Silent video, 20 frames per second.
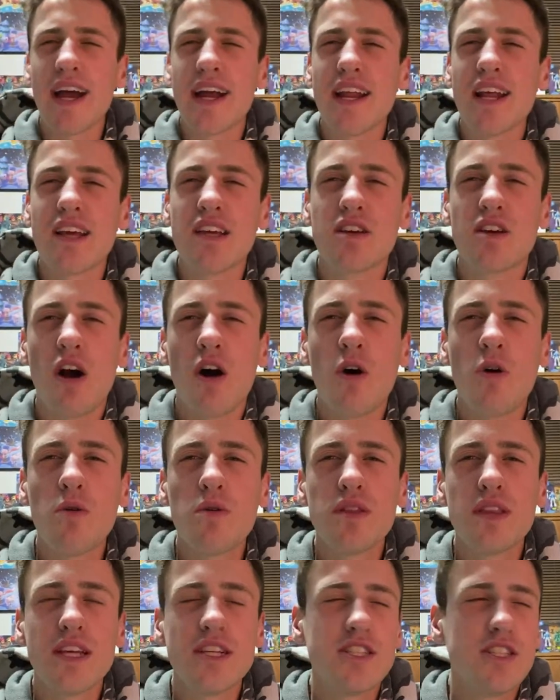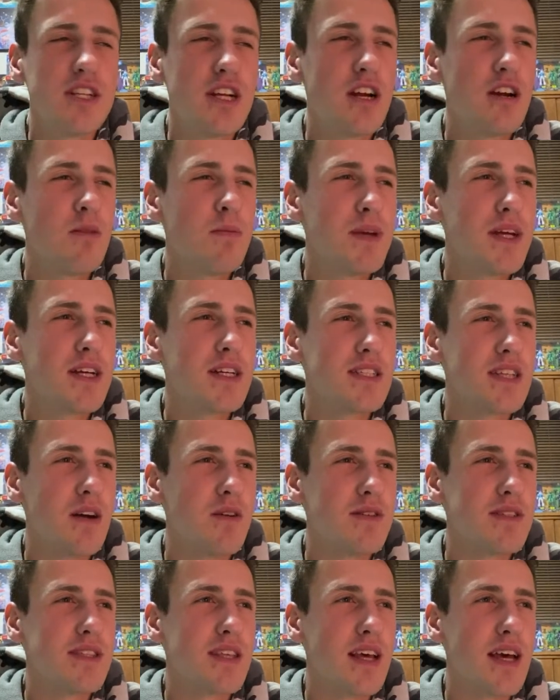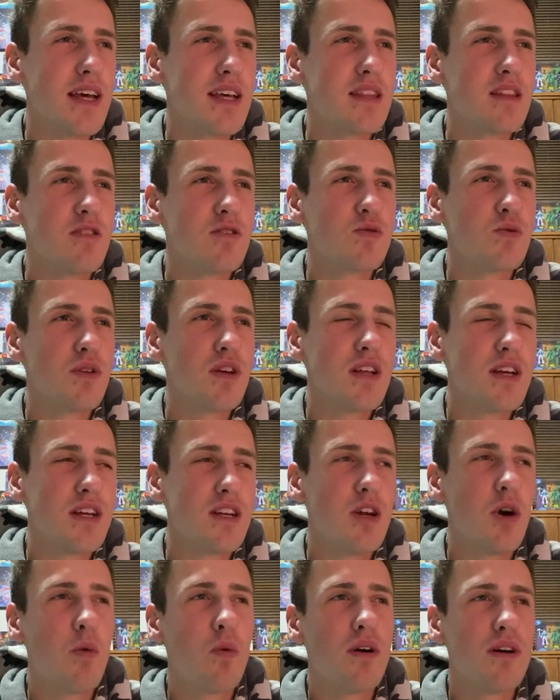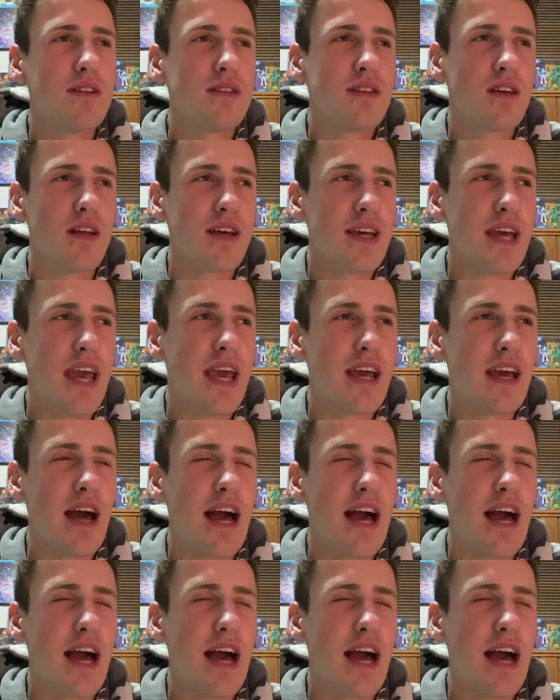I didn't go this year because I was like, there's really no one to like hang.